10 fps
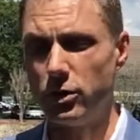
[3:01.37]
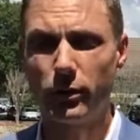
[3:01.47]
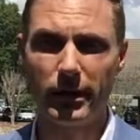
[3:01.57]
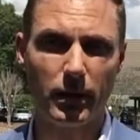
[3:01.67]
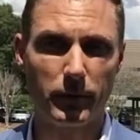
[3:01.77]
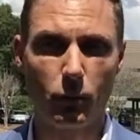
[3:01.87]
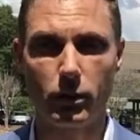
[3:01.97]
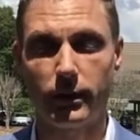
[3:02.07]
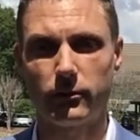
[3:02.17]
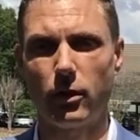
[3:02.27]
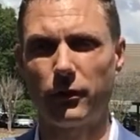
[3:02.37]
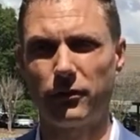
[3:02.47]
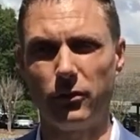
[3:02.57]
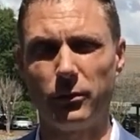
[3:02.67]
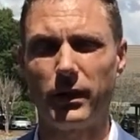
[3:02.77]
don't end up in one of these
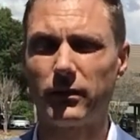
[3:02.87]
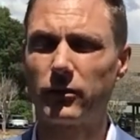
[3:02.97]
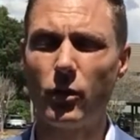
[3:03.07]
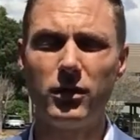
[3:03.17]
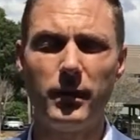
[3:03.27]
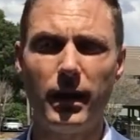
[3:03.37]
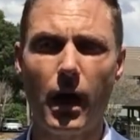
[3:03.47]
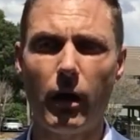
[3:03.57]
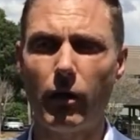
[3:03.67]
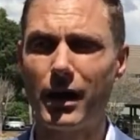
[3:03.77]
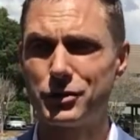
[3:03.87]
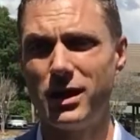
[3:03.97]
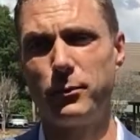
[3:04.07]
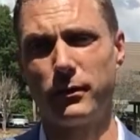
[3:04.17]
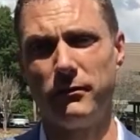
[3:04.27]
lawsuits, because it's going to be a lot
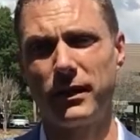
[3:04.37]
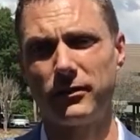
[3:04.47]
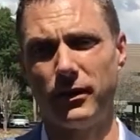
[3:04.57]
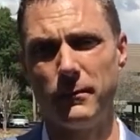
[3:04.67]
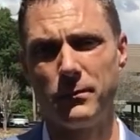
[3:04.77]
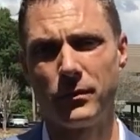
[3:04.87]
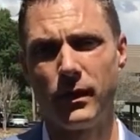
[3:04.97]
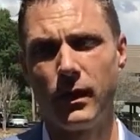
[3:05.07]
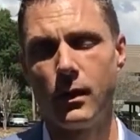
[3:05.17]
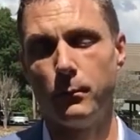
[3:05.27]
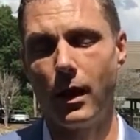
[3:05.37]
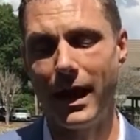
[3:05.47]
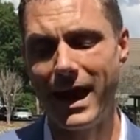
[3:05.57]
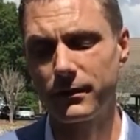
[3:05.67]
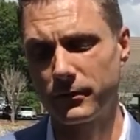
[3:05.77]
cheaper to fix it
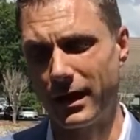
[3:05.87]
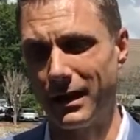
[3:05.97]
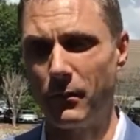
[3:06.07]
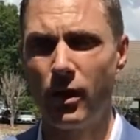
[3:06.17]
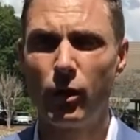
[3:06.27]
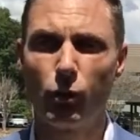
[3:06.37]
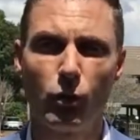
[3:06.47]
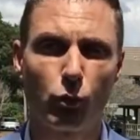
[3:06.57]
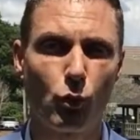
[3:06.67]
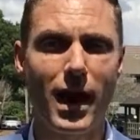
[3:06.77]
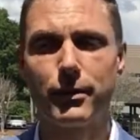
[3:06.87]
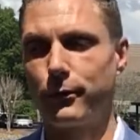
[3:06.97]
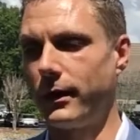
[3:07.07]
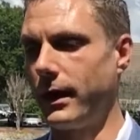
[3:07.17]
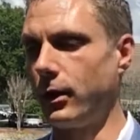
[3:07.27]
ahead of time rather
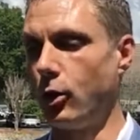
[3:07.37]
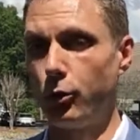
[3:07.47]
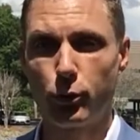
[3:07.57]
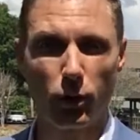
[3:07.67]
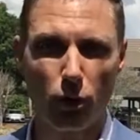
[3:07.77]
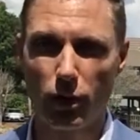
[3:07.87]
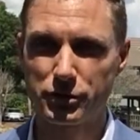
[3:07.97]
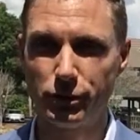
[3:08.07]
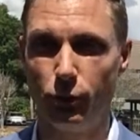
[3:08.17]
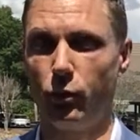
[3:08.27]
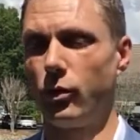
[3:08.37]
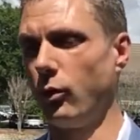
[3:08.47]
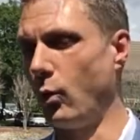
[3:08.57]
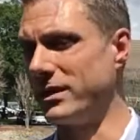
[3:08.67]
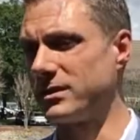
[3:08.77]
than go through a lawsuit,
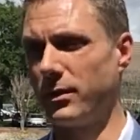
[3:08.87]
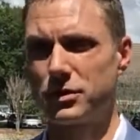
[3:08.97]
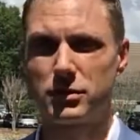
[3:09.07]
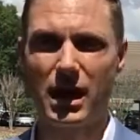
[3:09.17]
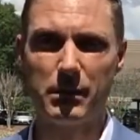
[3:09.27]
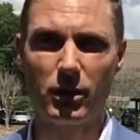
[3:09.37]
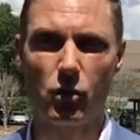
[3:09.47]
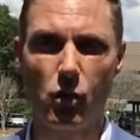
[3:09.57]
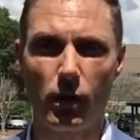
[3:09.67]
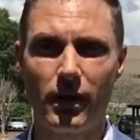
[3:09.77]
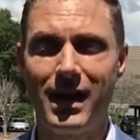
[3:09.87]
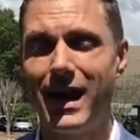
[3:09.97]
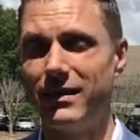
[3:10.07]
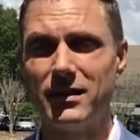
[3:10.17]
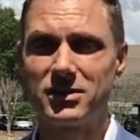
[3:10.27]
waste a bunch of time in court,
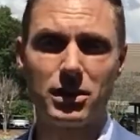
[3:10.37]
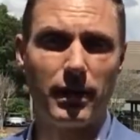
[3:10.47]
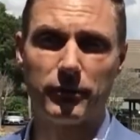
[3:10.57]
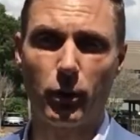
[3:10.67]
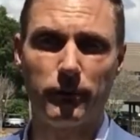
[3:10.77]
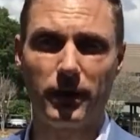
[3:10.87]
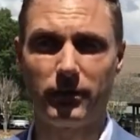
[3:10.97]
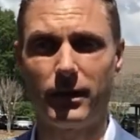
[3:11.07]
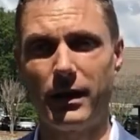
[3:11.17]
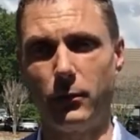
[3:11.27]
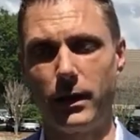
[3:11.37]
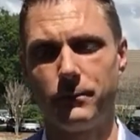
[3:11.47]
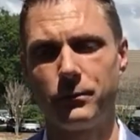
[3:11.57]
and then still have to go fix it anyway.